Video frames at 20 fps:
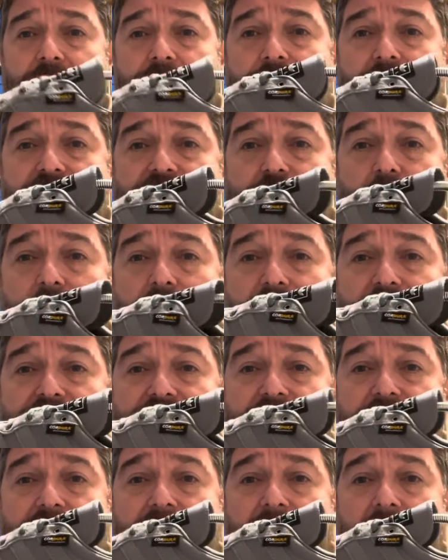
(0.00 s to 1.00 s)
That's where you'll
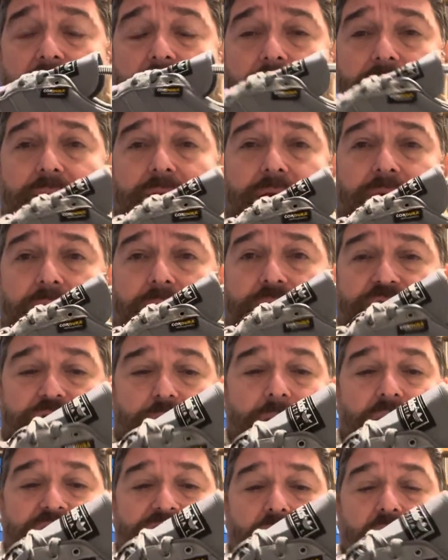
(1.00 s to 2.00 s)
see that. So
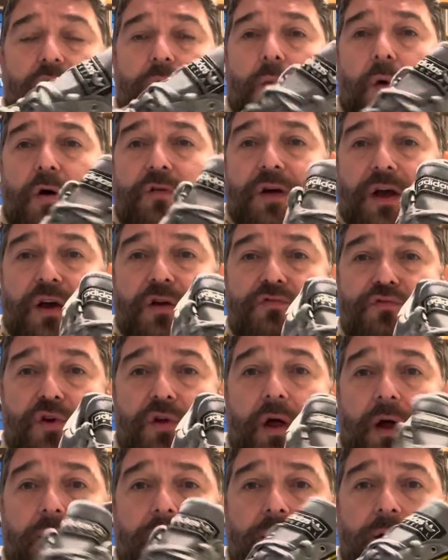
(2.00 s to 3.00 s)
it makes it look more like a
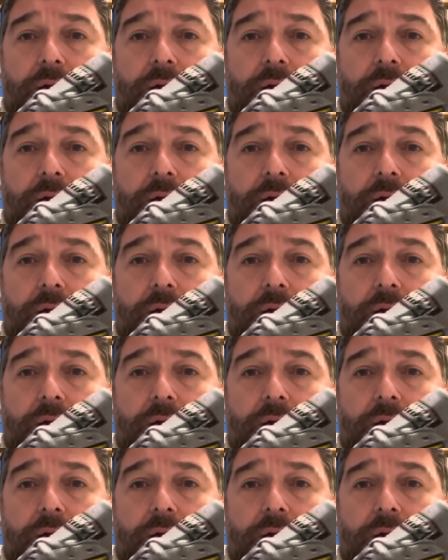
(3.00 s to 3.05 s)
runner.